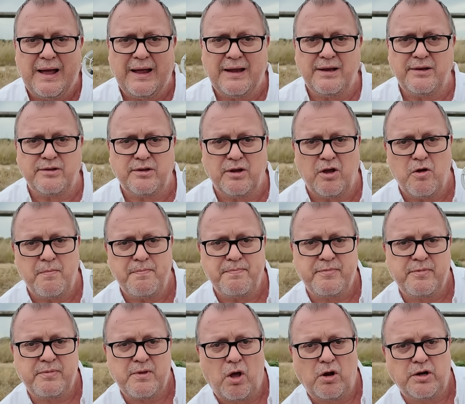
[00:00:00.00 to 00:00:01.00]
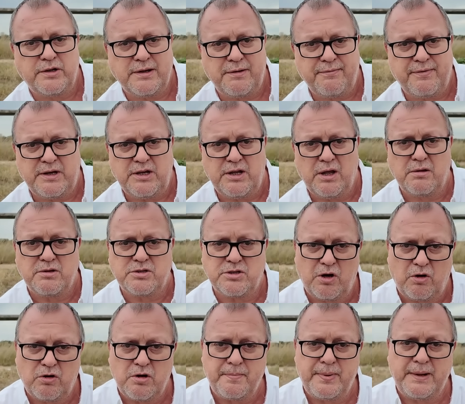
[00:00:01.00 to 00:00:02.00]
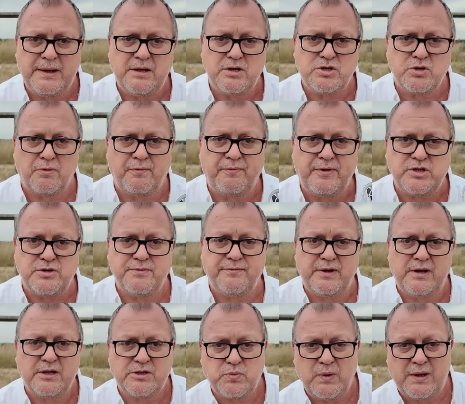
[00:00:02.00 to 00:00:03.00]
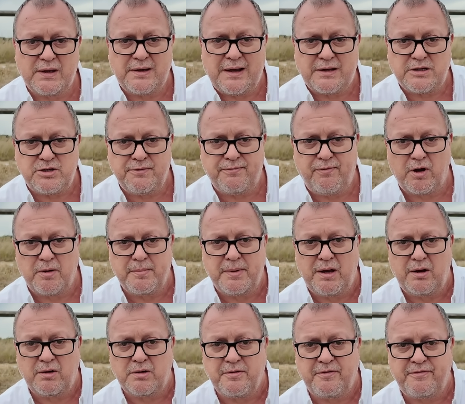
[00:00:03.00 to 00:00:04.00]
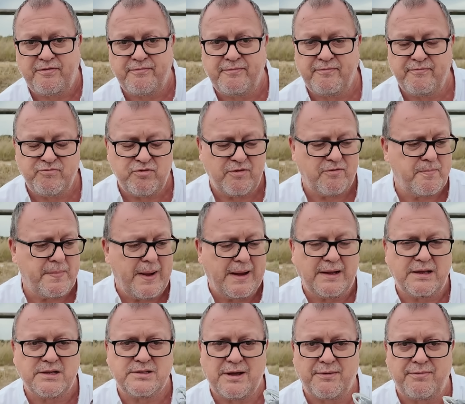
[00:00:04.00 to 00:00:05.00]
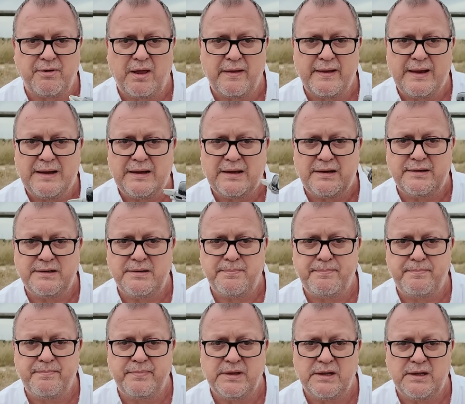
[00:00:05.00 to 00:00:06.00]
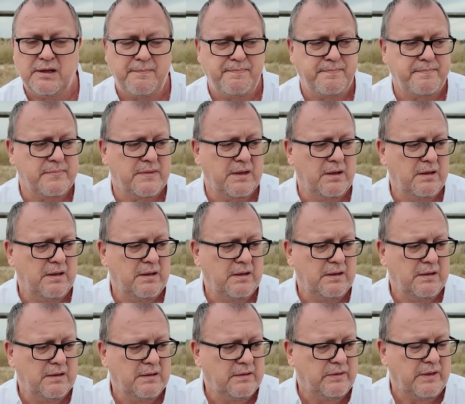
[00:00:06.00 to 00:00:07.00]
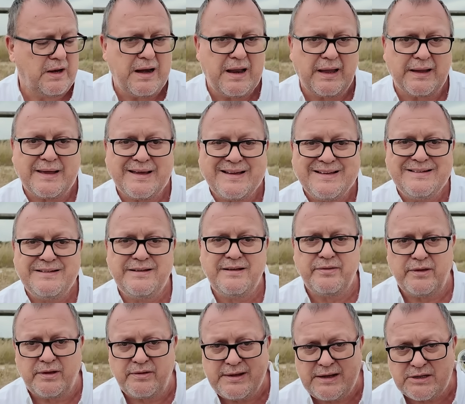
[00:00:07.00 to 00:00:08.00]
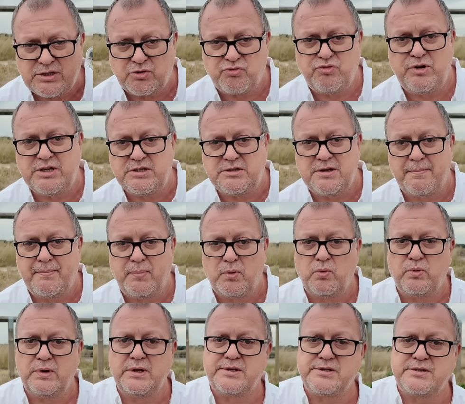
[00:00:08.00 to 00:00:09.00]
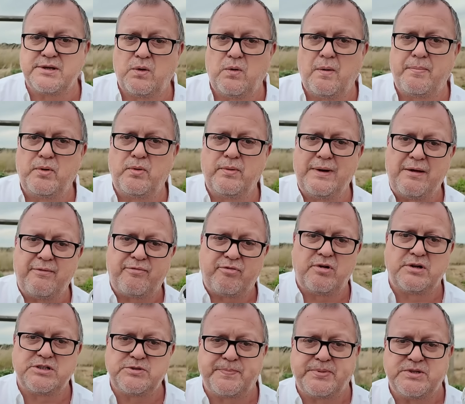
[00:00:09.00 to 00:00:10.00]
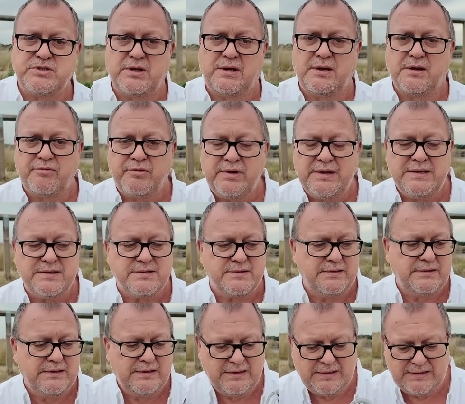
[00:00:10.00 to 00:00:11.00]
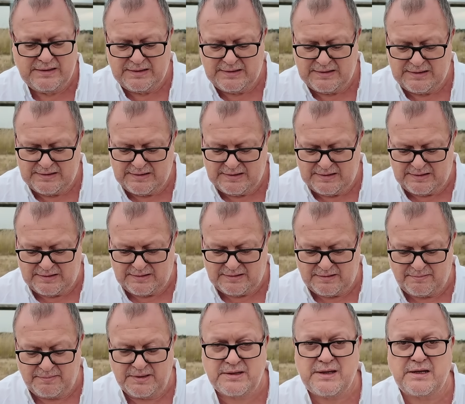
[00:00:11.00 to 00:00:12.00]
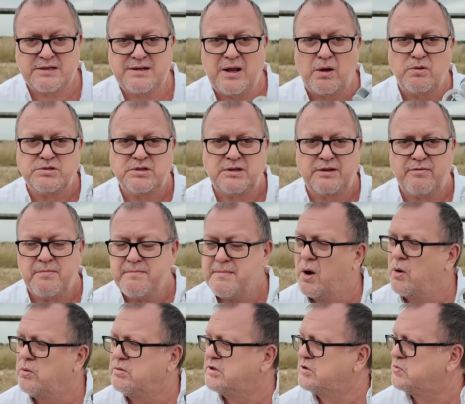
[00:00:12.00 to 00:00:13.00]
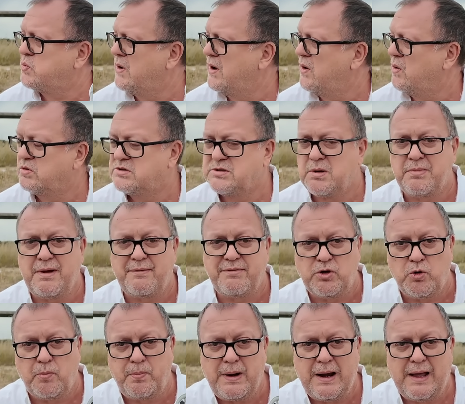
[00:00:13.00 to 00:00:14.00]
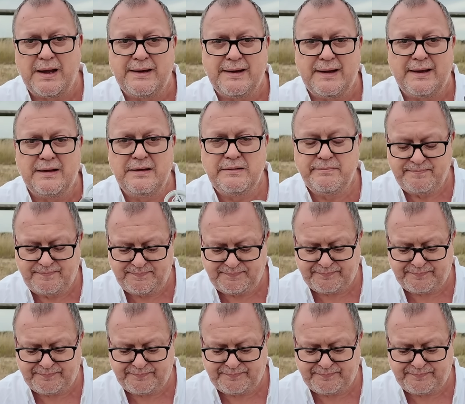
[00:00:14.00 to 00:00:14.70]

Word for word: and holiday videos along the beach, or fishing videos where it can actually follow me along the riverbank and stuff like that, and the lake. That's the reason I bought this, so I bought that for a particular reason. It does loads of different modes as well, so I'm going to have a little play now.